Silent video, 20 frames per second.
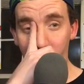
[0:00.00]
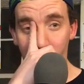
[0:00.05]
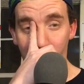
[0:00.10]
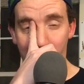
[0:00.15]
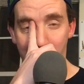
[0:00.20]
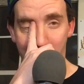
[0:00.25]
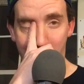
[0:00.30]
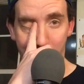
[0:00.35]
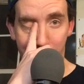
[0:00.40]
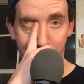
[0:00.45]

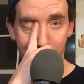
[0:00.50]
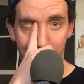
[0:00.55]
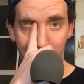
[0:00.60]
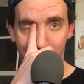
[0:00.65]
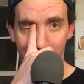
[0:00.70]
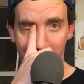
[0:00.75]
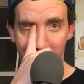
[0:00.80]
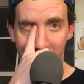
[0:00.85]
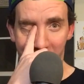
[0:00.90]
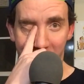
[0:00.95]
um,
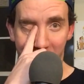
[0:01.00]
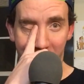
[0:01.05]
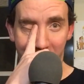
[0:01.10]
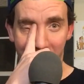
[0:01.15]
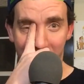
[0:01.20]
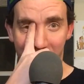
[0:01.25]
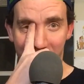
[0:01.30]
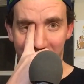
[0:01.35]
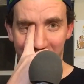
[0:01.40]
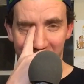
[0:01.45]

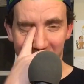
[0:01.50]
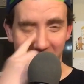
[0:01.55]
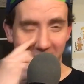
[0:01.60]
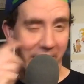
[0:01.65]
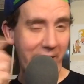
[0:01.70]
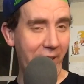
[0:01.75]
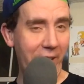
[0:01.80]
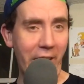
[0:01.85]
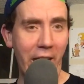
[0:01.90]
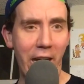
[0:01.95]

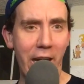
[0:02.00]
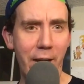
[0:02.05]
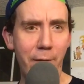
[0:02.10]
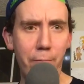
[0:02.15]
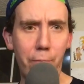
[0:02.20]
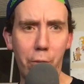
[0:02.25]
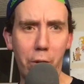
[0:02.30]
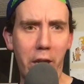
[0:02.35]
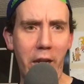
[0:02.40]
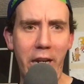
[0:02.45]
the
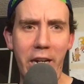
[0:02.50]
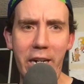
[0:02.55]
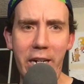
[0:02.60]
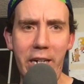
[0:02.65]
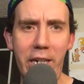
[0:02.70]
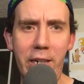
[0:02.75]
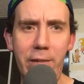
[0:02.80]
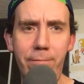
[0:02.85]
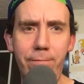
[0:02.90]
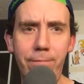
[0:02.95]
game
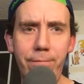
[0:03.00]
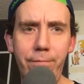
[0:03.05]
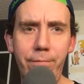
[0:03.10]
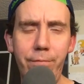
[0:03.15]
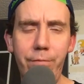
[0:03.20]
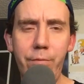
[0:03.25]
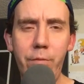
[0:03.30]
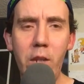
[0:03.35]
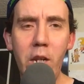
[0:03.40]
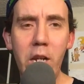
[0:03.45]
playing
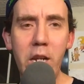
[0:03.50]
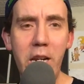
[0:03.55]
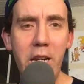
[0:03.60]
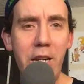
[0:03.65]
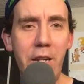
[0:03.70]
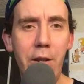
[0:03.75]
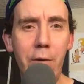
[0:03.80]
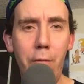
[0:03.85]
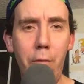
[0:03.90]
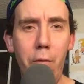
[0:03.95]

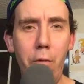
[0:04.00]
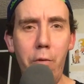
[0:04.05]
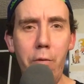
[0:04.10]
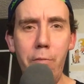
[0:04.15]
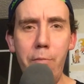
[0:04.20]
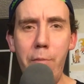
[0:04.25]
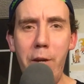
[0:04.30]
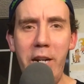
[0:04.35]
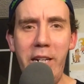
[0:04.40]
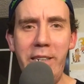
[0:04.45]
in the world
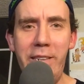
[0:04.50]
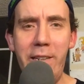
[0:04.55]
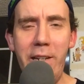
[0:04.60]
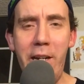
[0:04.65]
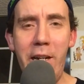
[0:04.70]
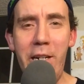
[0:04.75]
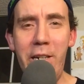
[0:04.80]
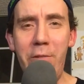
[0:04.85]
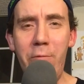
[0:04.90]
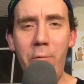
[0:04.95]
makes
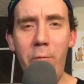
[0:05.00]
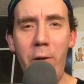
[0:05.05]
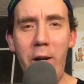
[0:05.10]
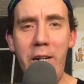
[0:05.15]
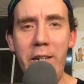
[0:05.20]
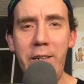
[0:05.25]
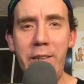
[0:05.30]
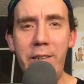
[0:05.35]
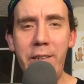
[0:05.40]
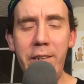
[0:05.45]
a
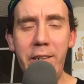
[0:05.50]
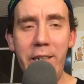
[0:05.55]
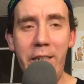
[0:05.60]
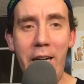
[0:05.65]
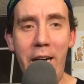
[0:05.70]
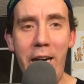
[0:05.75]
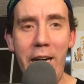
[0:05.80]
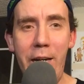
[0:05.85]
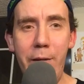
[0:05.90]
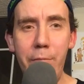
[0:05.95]
great
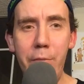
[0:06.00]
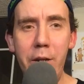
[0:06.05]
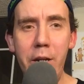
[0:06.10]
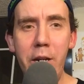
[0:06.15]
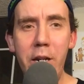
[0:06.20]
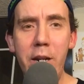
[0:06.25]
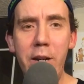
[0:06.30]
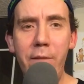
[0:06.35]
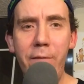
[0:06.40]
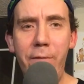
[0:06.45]
game
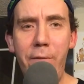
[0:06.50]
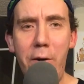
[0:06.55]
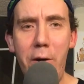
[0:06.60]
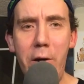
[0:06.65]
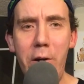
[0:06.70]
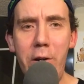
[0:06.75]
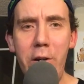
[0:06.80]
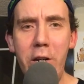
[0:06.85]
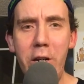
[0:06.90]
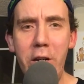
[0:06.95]

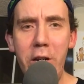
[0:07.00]
fun.